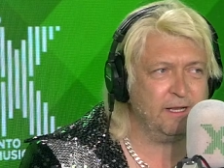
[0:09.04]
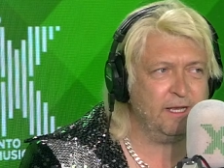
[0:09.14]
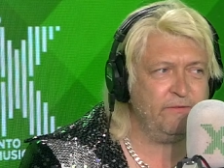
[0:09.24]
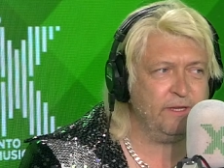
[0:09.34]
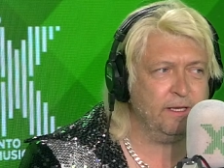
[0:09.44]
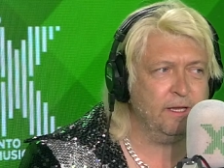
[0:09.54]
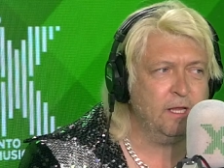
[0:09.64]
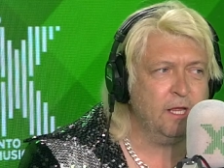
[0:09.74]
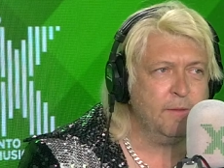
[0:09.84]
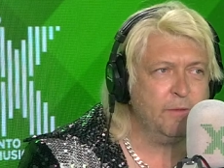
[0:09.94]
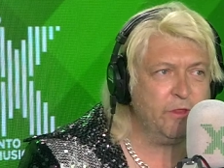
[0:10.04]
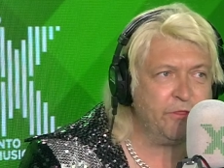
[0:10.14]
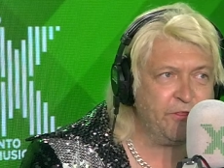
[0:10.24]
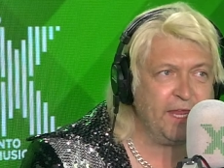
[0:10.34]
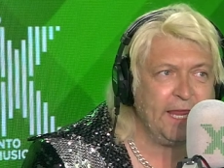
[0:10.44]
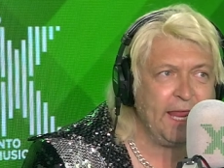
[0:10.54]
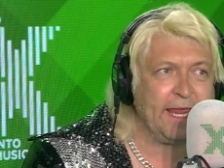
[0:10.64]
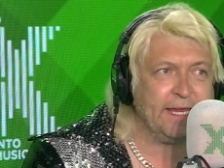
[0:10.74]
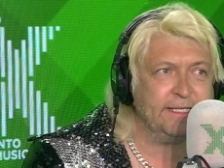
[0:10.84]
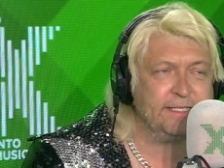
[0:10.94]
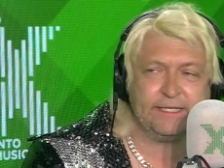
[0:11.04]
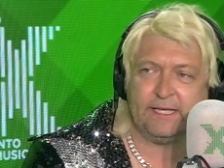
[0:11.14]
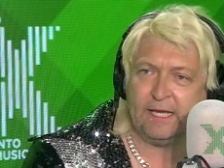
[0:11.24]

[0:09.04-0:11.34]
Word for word: the living. Yeah. But the thing is,